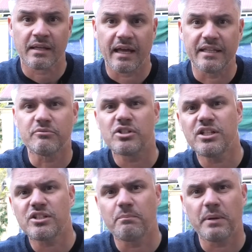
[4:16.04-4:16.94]
And there was
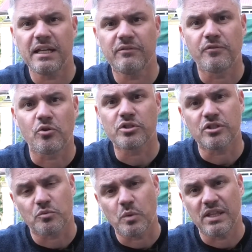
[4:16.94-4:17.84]
these competing
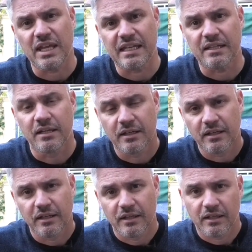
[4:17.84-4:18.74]
forces within
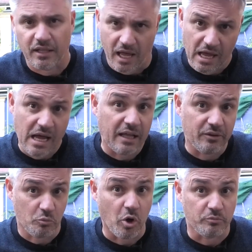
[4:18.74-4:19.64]

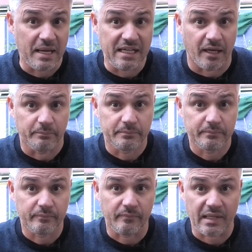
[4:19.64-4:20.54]
world media
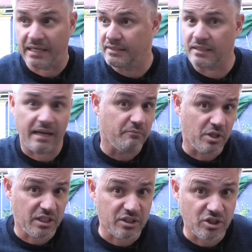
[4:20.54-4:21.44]
and
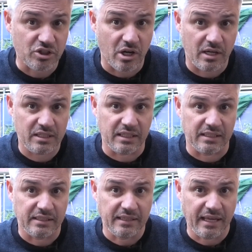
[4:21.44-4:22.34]
within
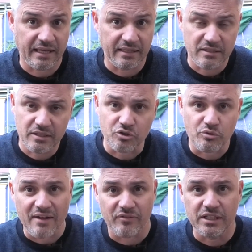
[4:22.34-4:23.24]
society. And the
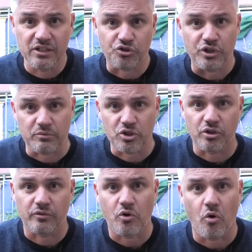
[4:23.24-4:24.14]
travel industry was
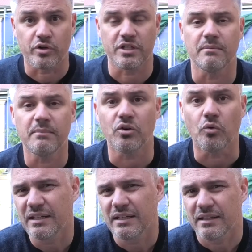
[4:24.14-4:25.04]
sort of caught in the
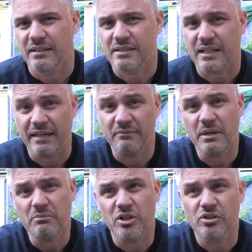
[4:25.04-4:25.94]
middle. So, and
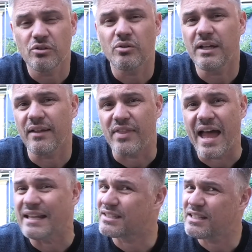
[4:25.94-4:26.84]
we were looking at
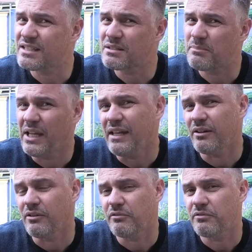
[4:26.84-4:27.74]
that since the
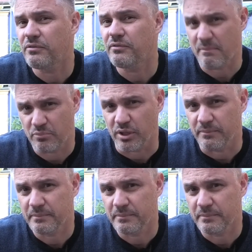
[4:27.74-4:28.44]
beginning of February.